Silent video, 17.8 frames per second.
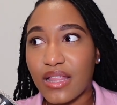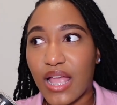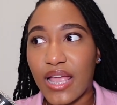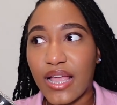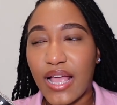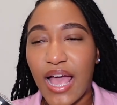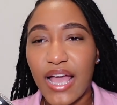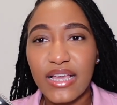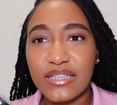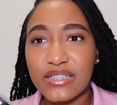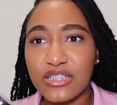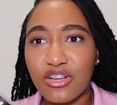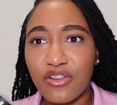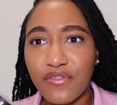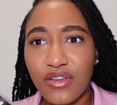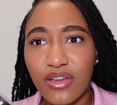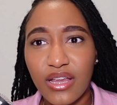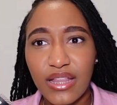Like, I can sit
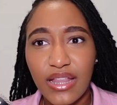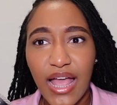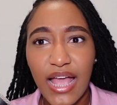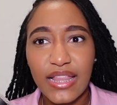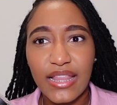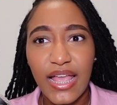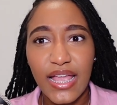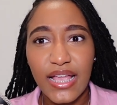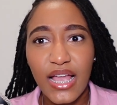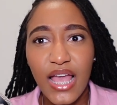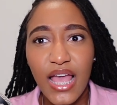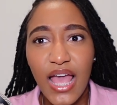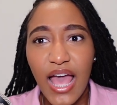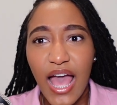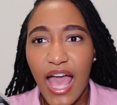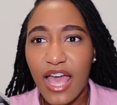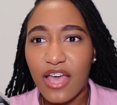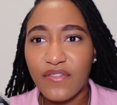up here and lie like
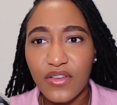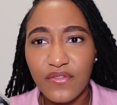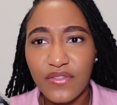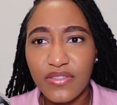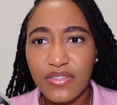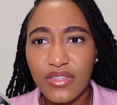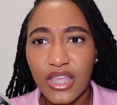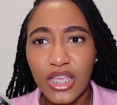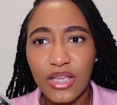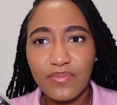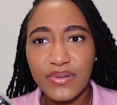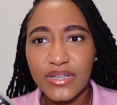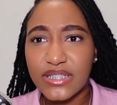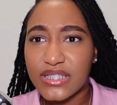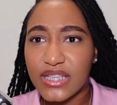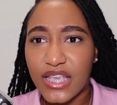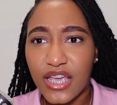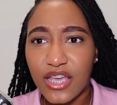I have everything
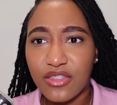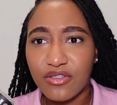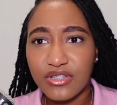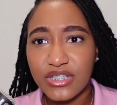put together.